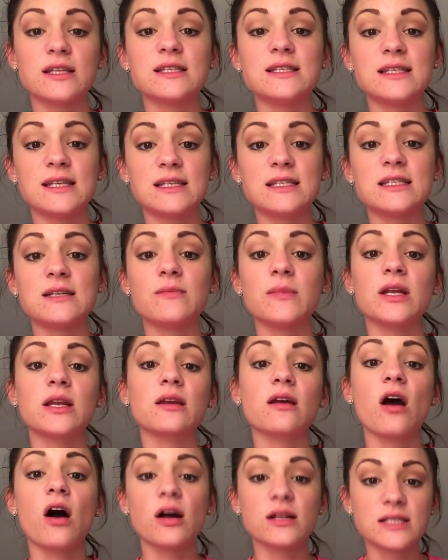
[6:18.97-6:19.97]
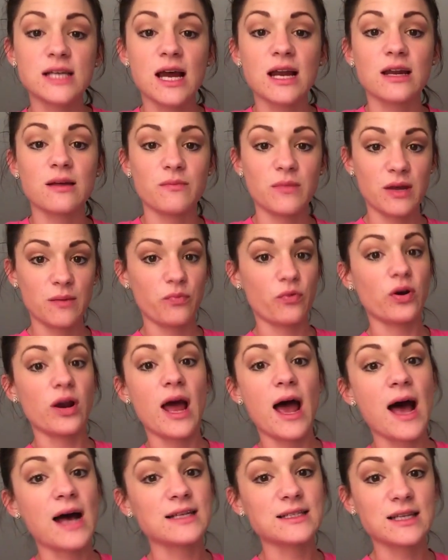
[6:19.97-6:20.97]
this system and contacting people and
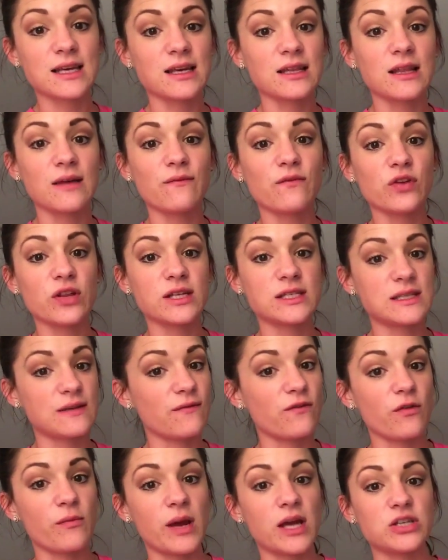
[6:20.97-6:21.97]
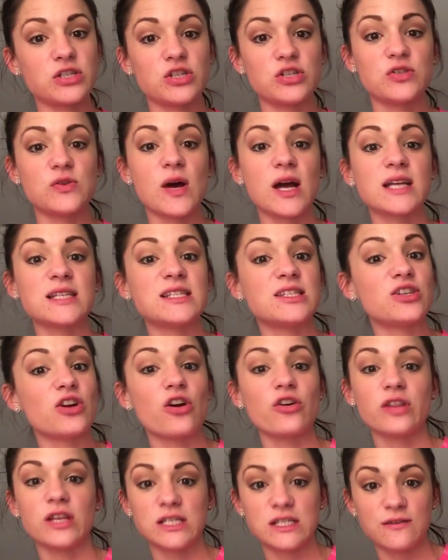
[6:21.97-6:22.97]
asking them for this information so I can
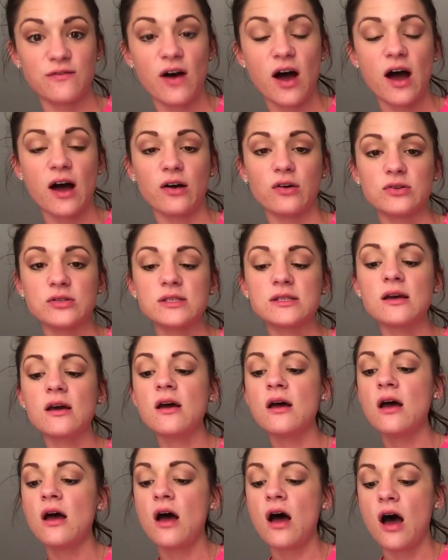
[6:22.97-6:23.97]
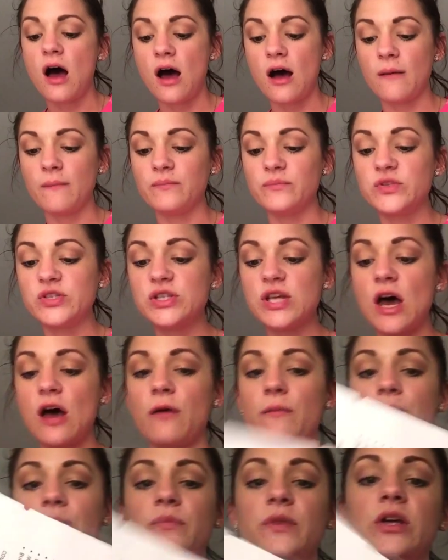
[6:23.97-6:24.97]
start these files. So
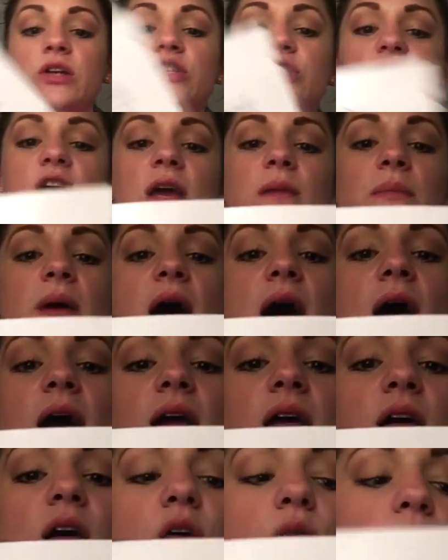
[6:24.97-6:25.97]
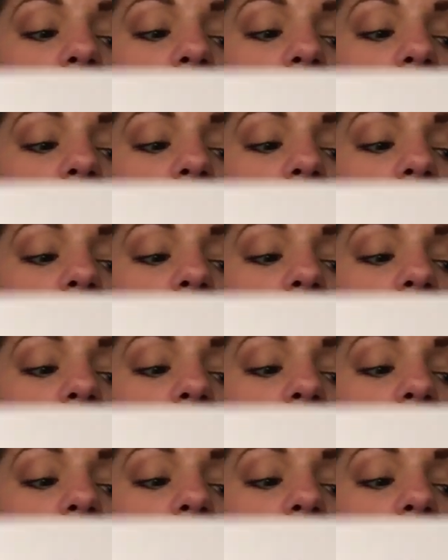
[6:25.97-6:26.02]
check back a